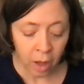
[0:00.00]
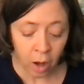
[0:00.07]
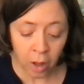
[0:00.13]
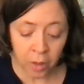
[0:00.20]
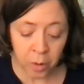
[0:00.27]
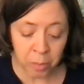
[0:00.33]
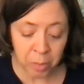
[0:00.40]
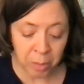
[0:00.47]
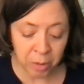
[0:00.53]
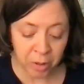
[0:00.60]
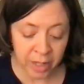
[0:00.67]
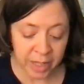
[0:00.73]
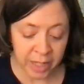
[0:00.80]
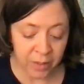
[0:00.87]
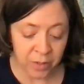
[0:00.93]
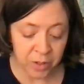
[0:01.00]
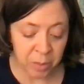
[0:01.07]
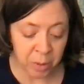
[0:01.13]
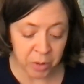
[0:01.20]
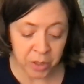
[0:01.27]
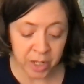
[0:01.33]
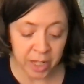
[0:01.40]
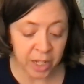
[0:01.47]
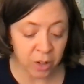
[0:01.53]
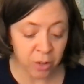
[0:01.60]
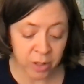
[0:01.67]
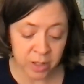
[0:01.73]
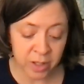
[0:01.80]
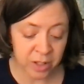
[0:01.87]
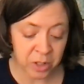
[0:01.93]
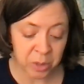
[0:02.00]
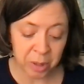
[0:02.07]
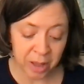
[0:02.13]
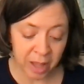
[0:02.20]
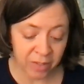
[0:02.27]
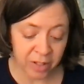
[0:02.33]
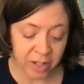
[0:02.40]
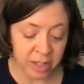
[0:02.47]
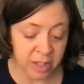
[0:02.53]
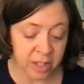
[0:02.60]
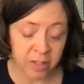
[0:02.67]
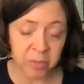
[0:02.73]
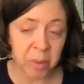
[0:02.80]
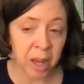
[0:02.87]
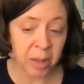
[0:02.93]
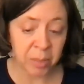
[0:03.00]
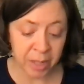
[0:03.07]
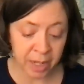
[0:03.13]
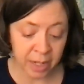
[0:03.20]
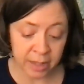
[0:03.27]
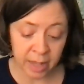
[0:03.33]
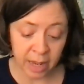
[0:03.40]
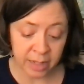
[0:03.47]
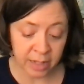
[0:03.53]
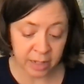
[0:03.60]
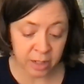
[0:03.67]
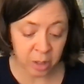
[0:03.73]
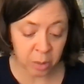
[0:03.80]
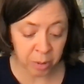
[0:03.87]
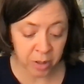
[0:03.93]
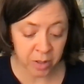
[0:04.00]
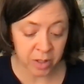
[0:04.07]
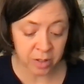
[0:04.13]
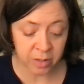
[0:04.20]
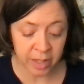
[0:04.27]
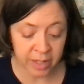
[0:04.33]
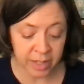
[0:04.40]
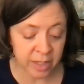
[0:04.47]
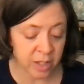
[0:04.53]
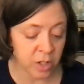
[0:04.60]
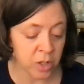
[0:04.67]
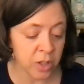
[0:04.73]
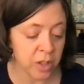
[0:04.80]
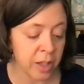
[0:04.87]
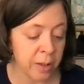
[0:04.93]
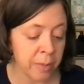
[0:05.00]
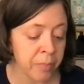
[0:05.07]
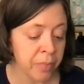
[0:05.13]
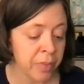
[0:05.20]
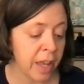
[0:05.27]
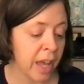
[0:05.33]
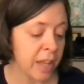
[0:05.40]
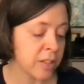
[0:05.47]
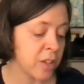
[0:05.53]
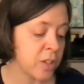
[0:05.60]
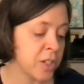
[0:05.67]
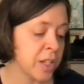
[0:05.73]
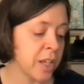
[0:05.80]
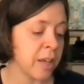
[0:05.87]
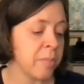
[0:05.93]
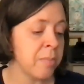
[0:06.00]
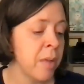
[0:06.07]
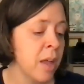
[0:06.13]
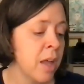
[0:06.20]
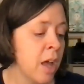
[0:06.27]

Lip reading: Although memory gives the most irresistible evidence of my being the identical person that did such a thing at such a time,